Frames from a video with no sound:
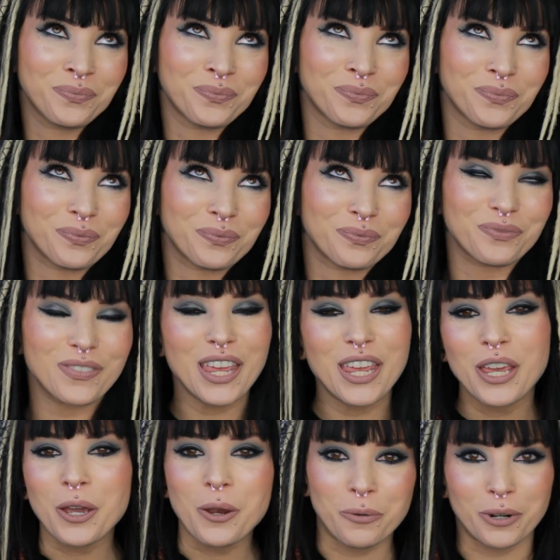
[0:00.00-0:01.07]

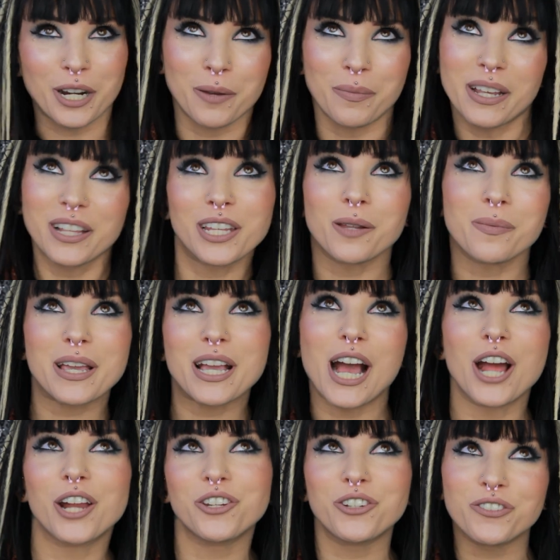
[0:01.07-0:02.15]
we're going to be a little bit
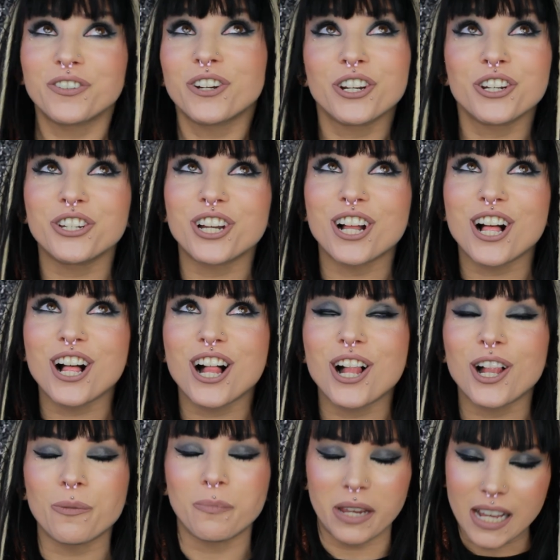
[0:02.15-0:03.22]

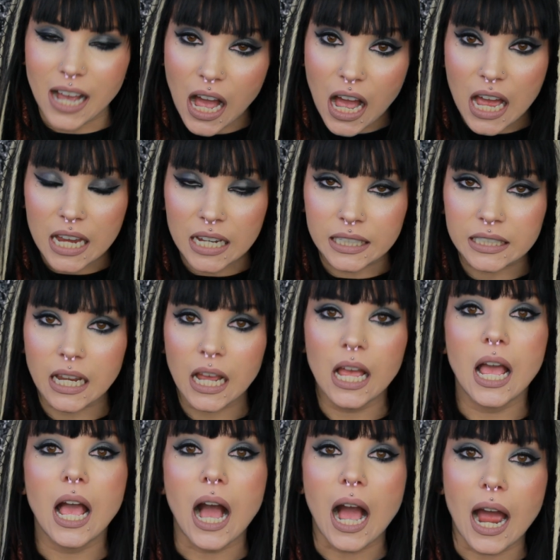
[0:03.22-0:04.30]
controversial because
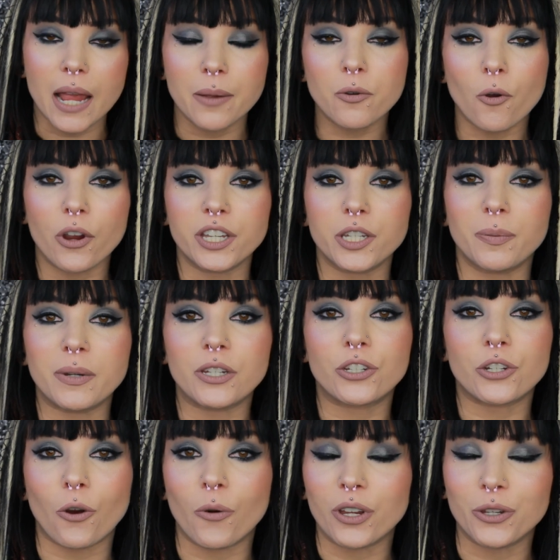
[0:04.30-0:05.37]
I'm going to be
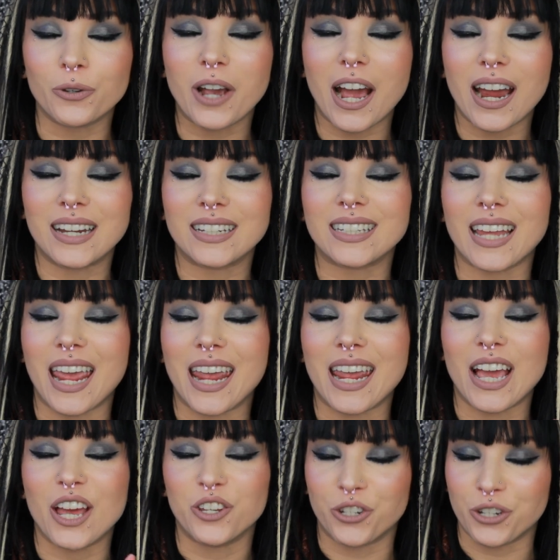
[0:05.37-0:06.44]
showing you guys
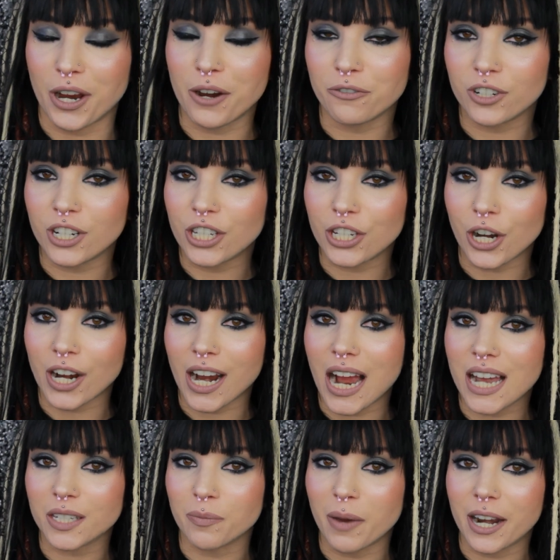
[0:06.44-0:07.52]
a Jeffree Star
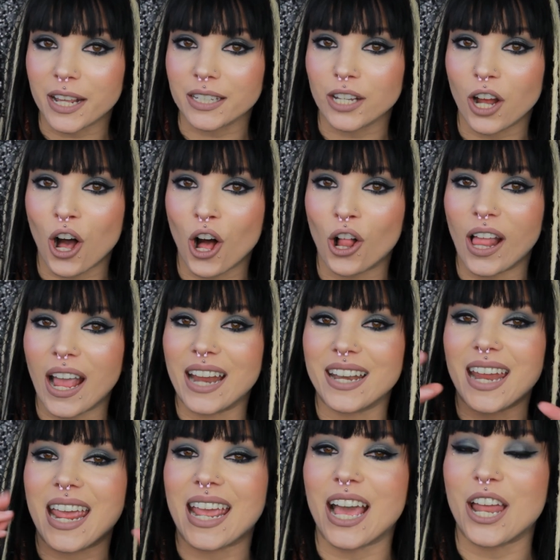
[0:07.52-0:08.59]
Cosmetics haul
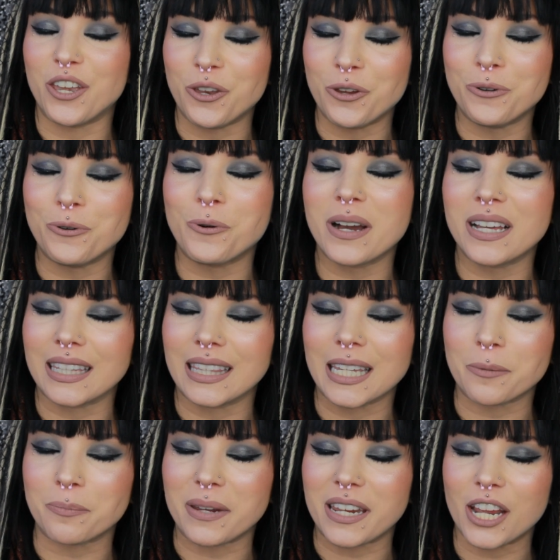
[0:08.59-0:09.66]
and a new
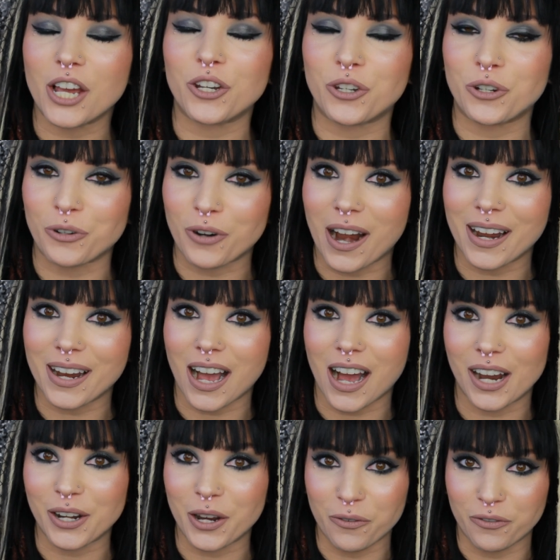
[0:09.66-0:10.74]
lippy
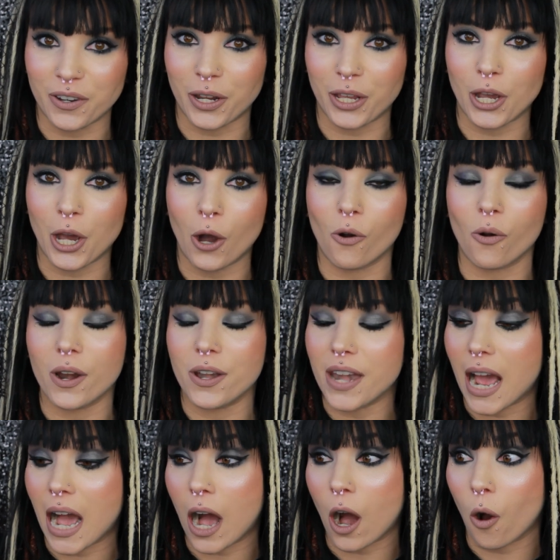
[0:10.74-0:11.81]
try-on video.
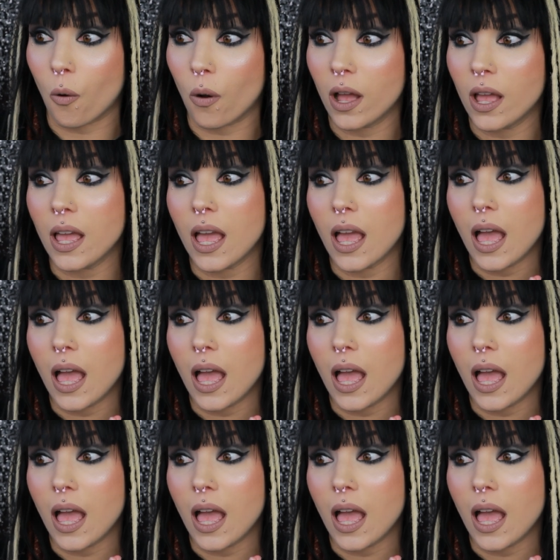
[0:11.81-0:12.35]
Now,